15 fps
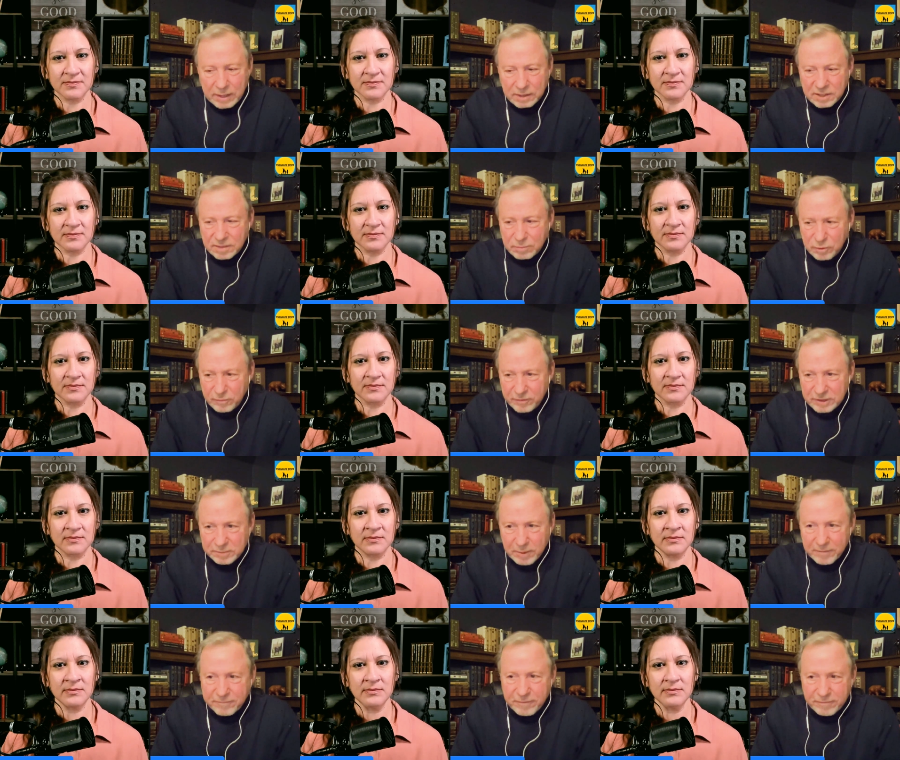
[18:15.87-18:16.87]
Speaker 1: into the movie,
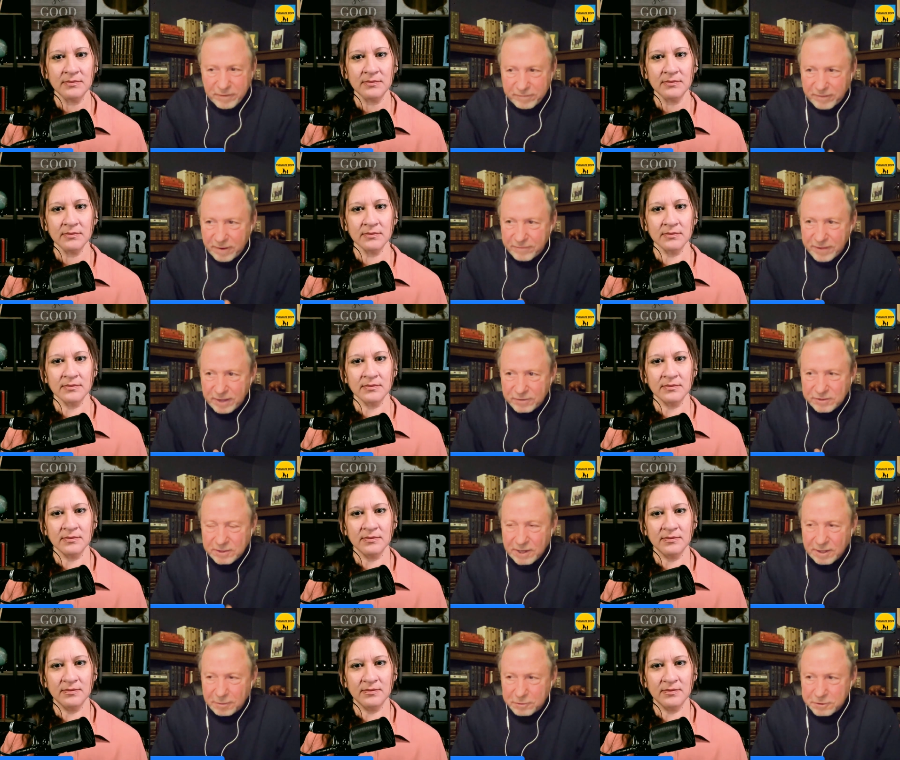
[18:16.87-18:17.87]
spent fifty-five
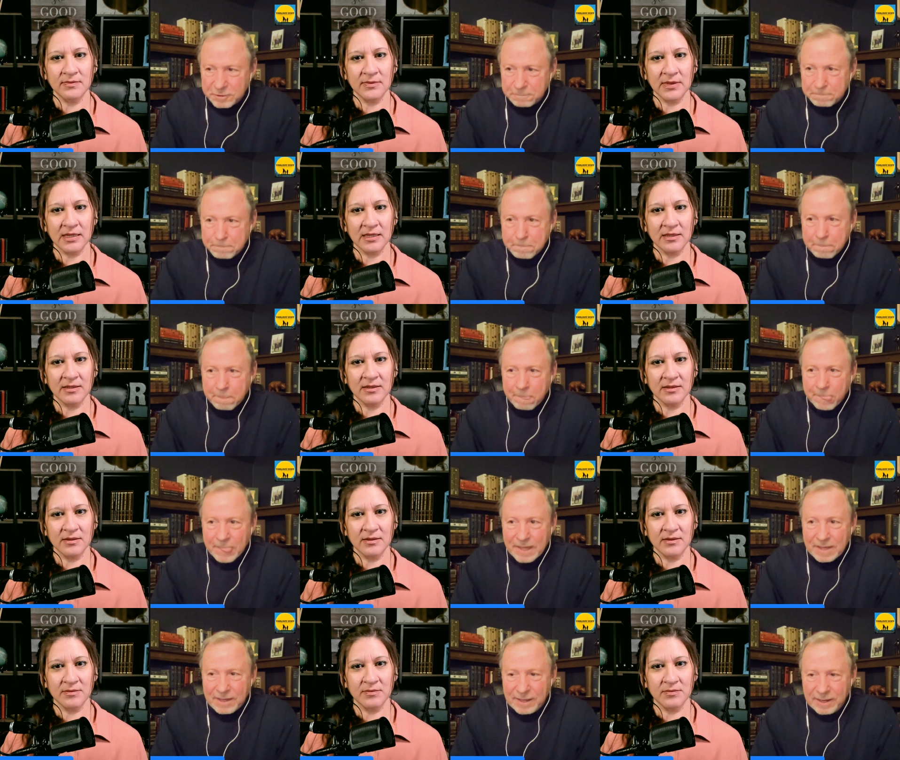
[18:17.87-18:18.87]
thousand dollars,
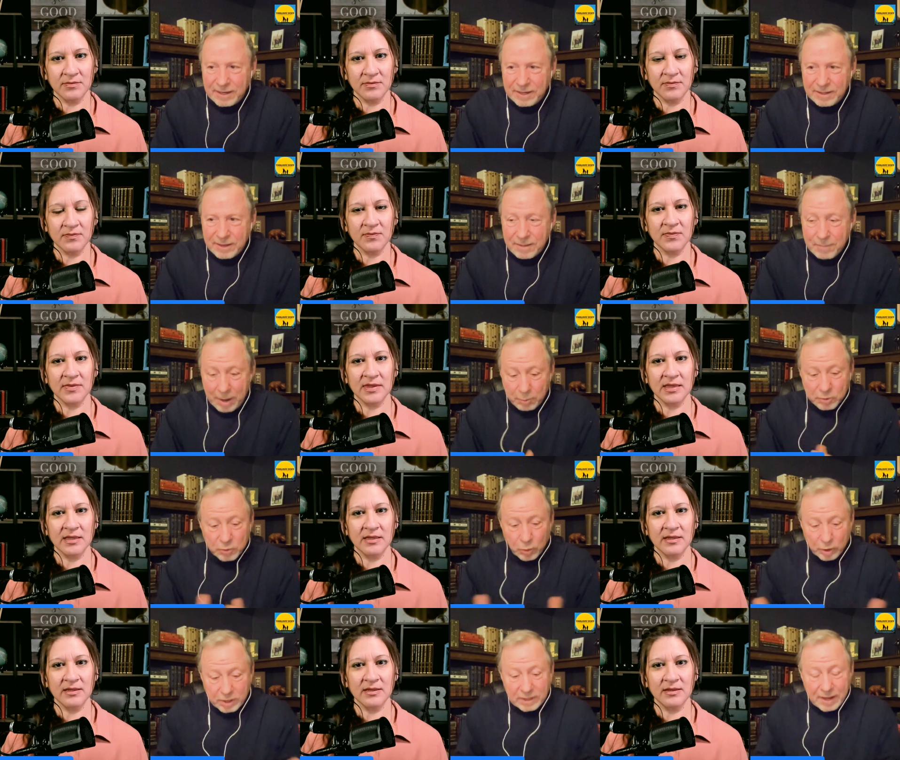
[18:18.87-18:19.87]
and um, I
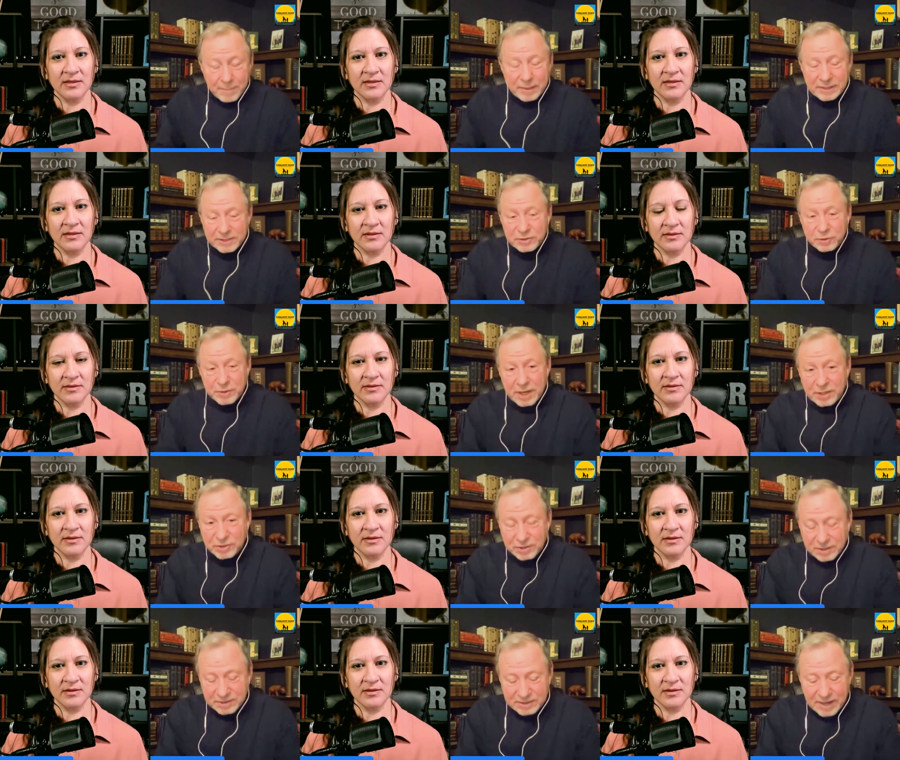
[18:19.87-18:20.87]
was working on my
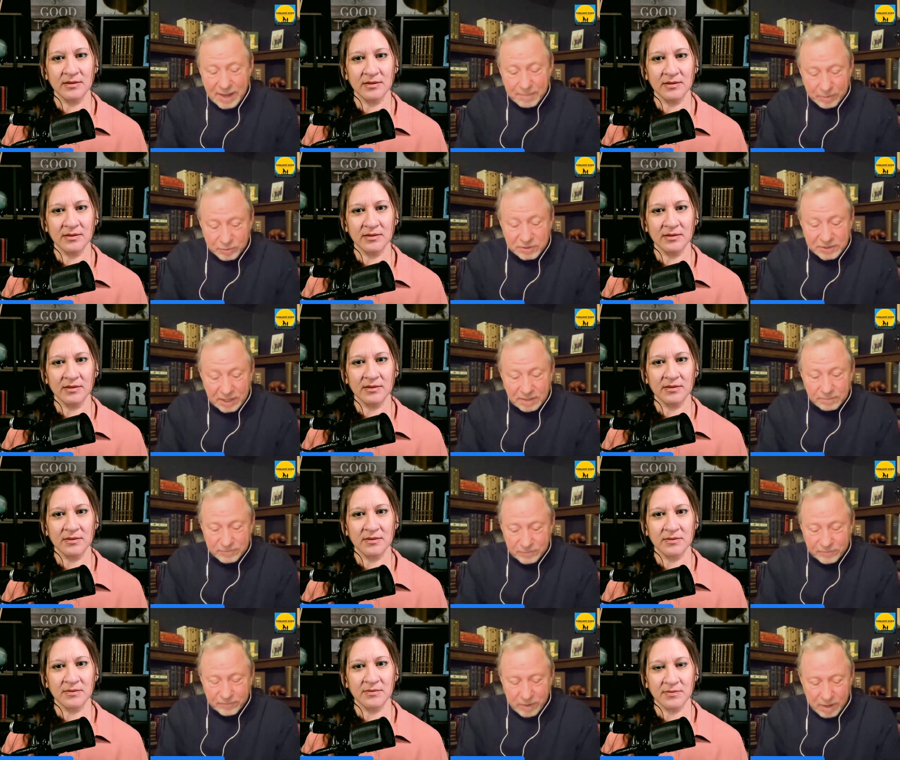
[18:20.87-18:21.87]
dissertation at the time. I was
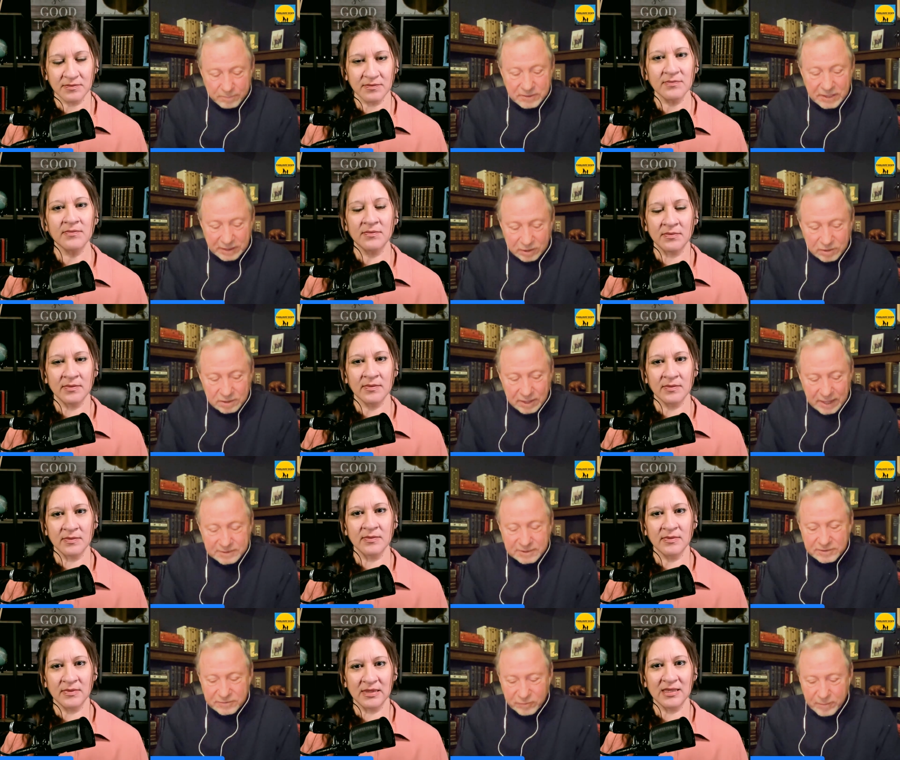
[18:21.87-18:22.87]
um, taking
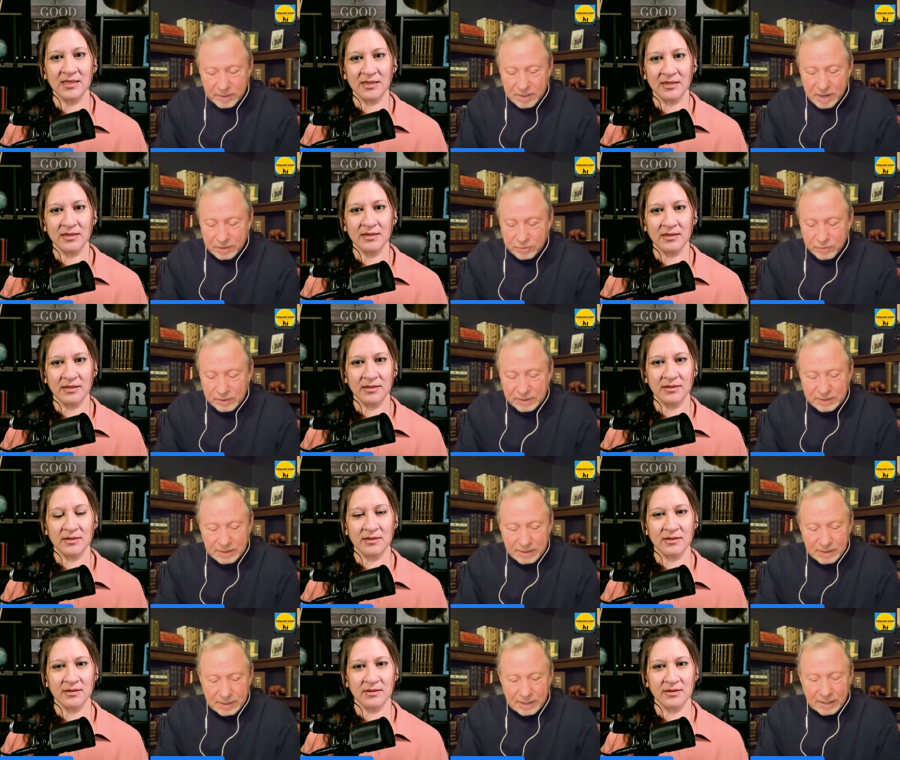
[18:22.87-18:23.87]
classes for my doctorate,
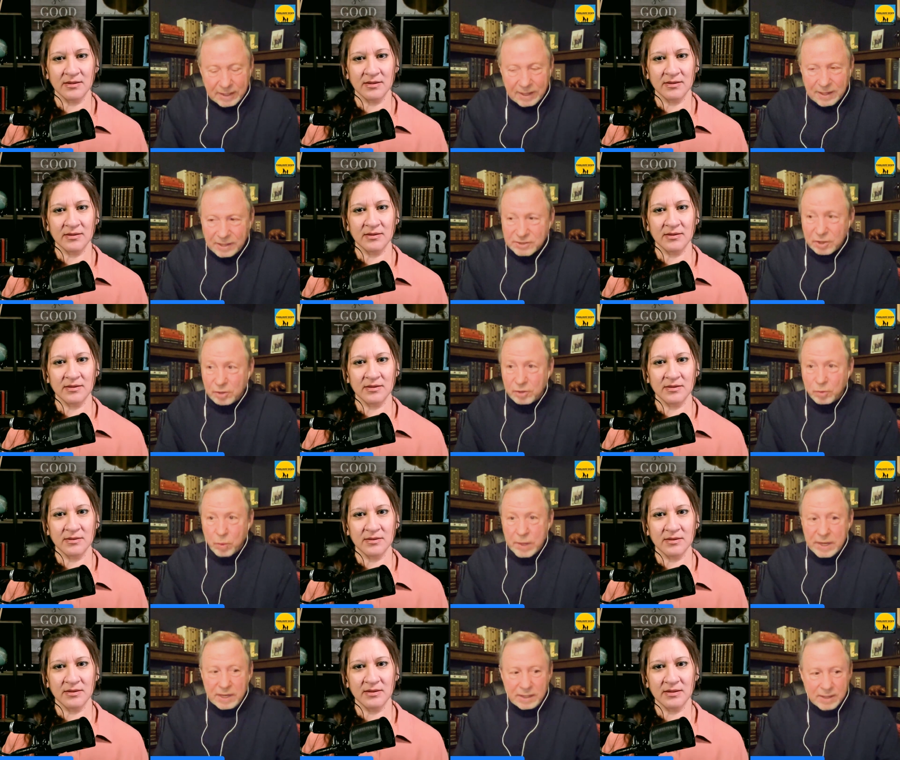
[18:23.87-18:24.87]
and I started
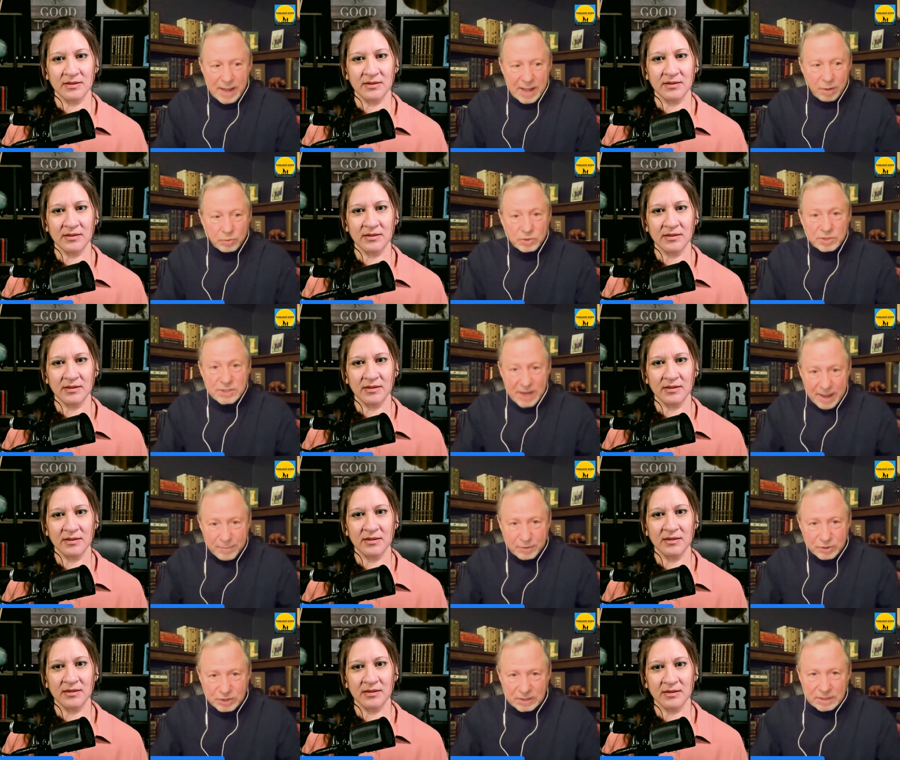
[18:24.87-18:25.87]
reading how
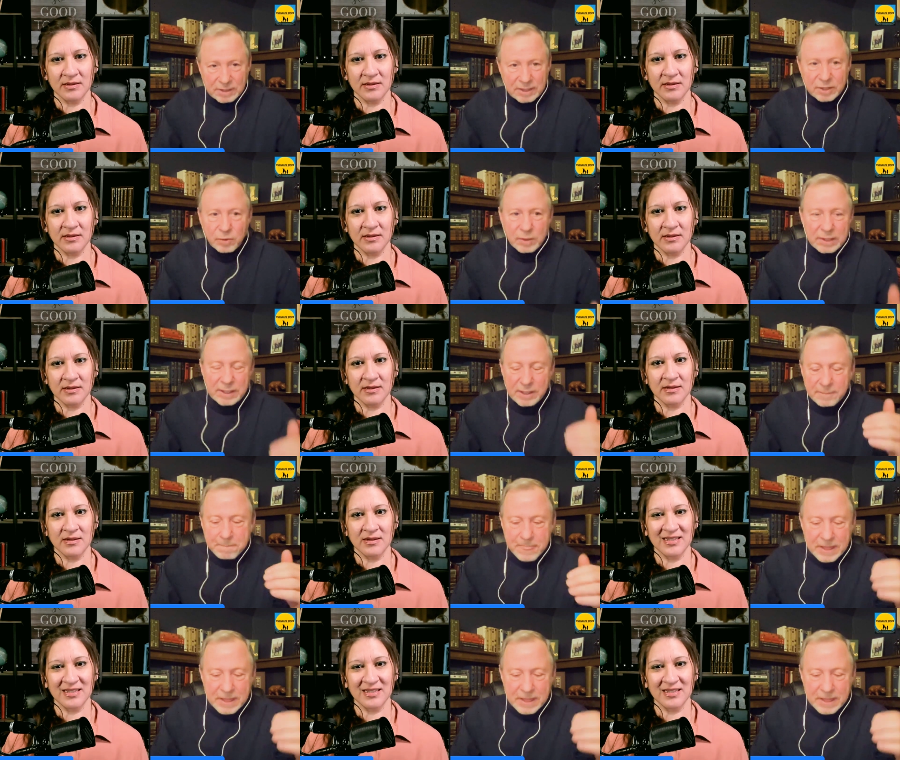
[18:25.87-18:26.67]
damaging, literally,